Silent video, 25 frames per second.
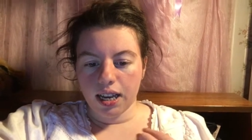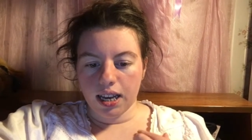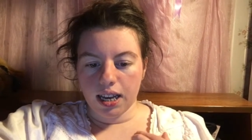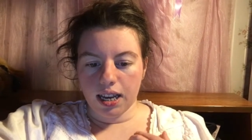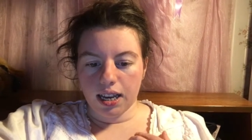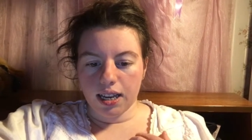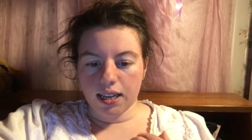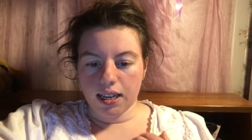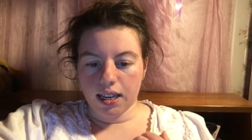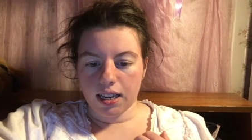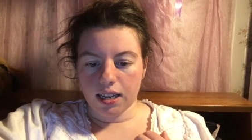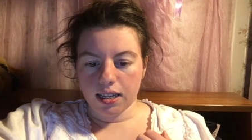
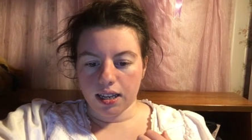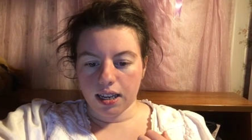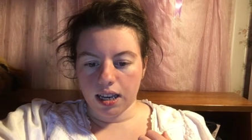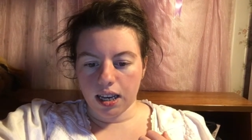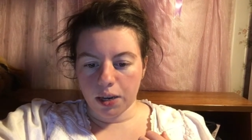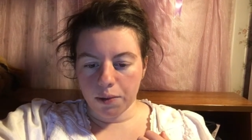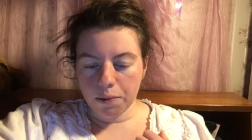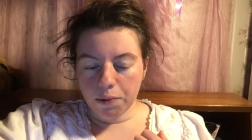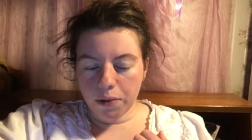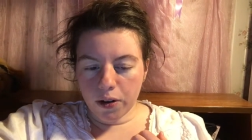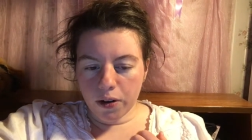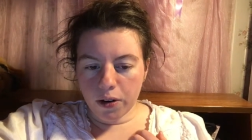and then
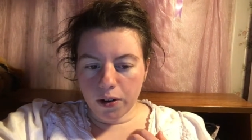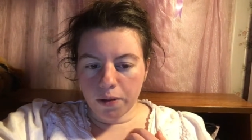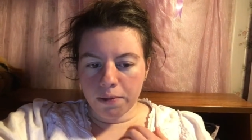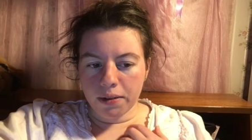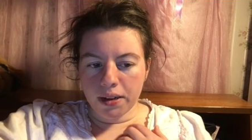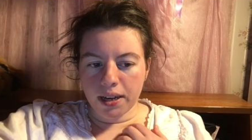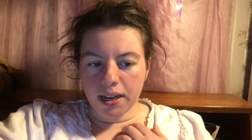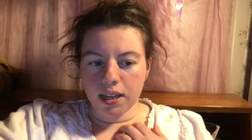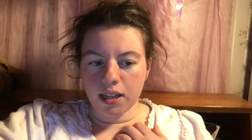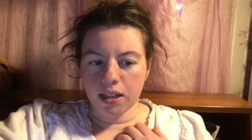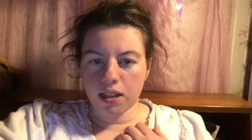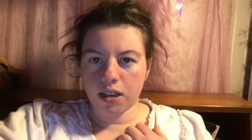came home,
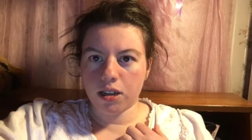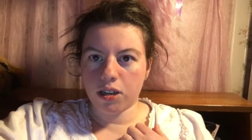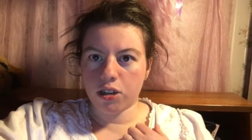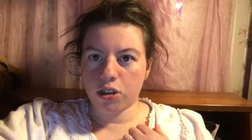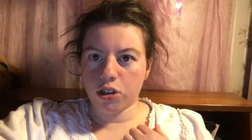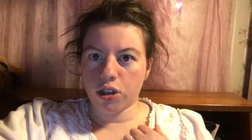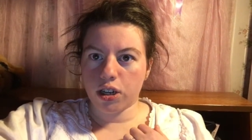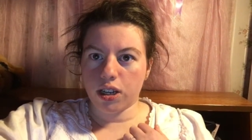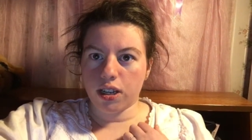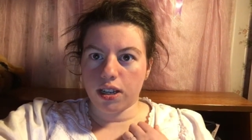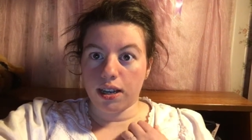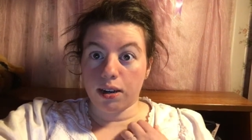had
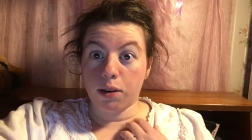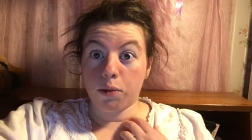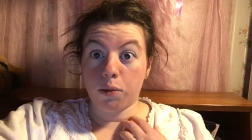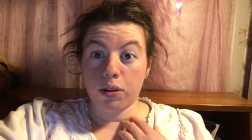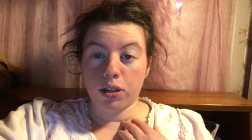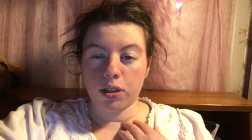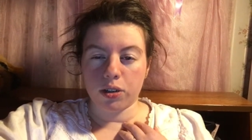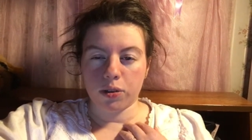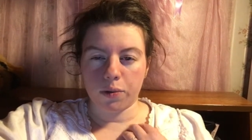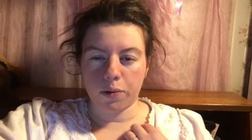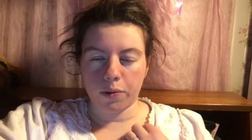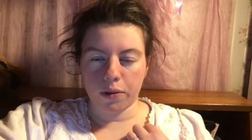lunch, and then
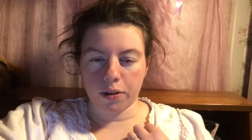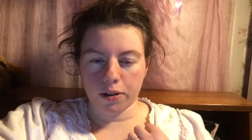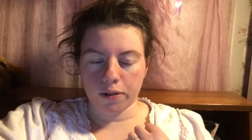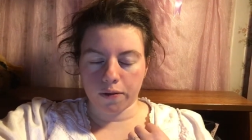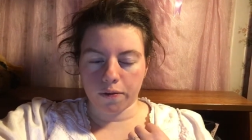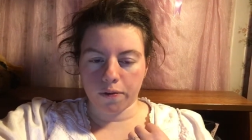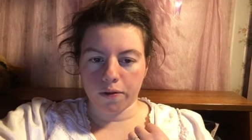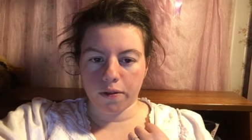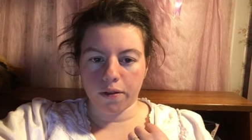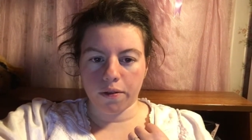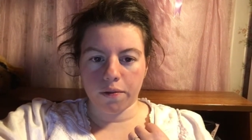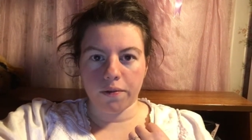went to work
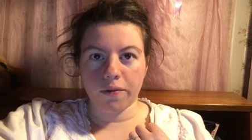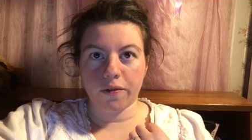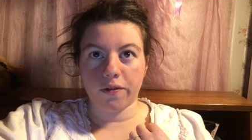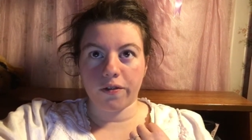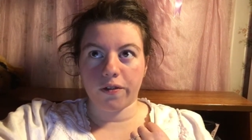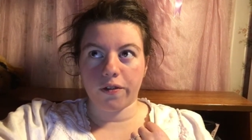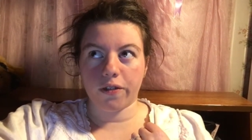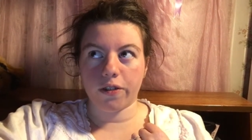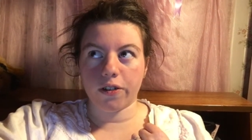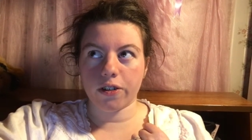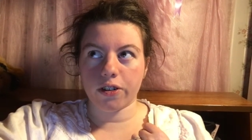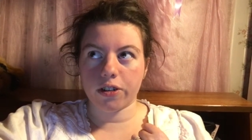from
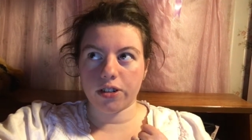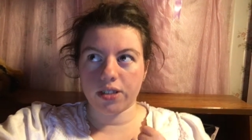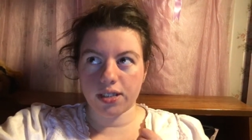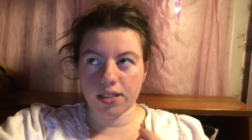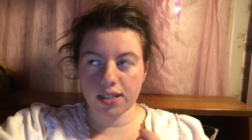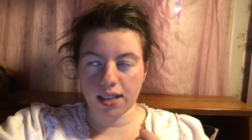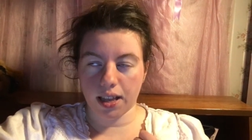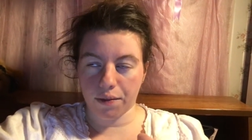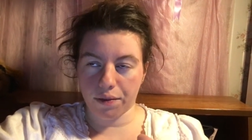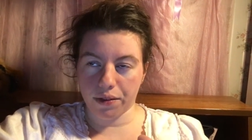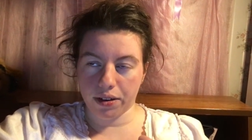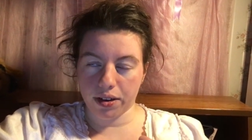4 to
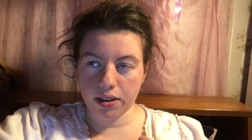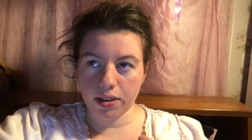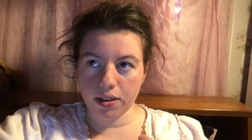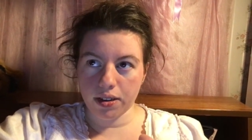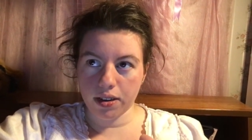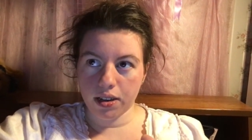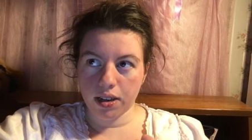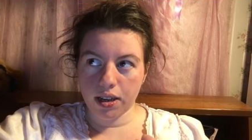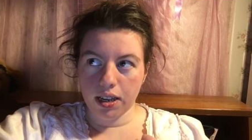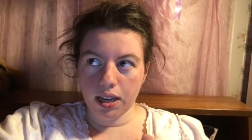7.